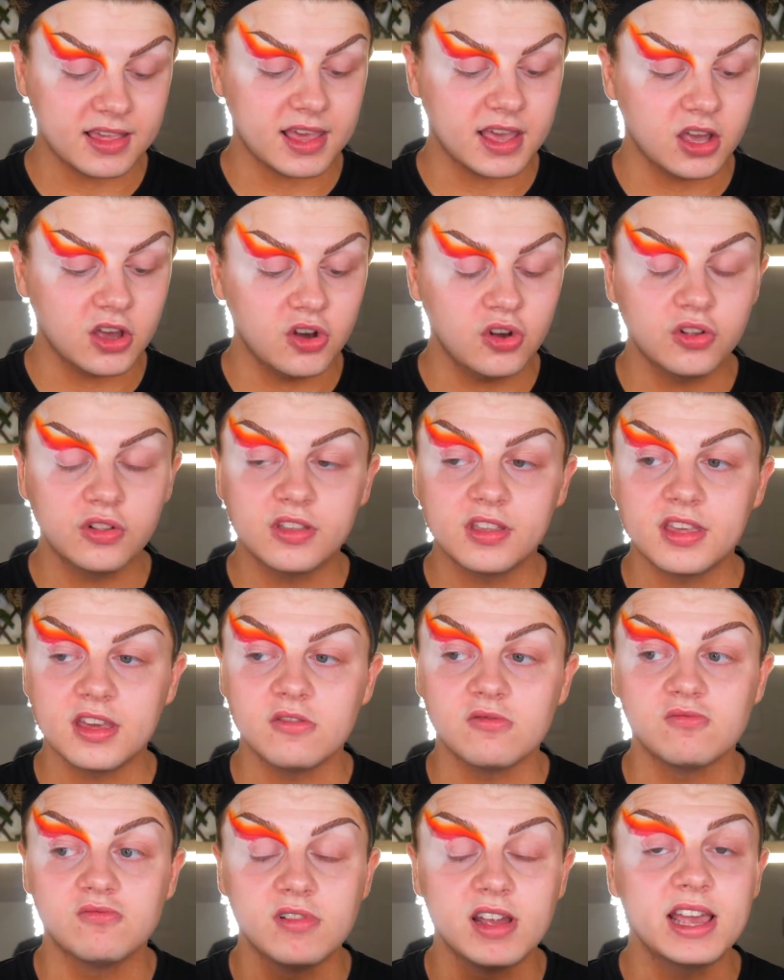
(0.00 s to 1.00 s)
It cuts it
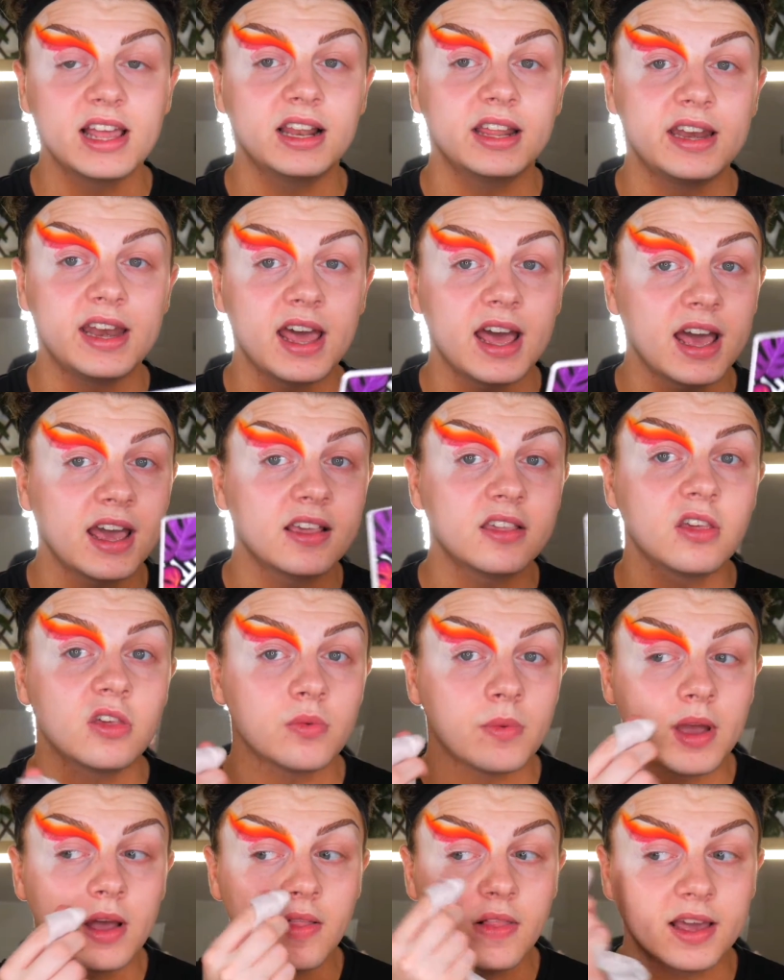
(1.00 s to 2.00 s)
really nice as
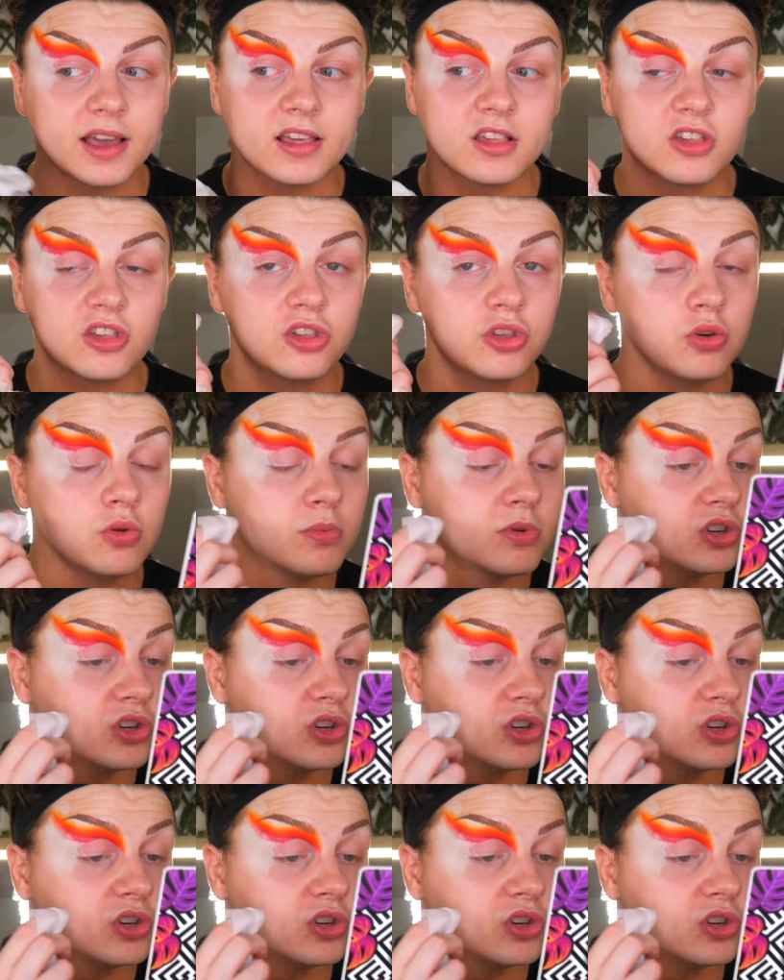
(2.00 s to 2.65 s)
well, like it's super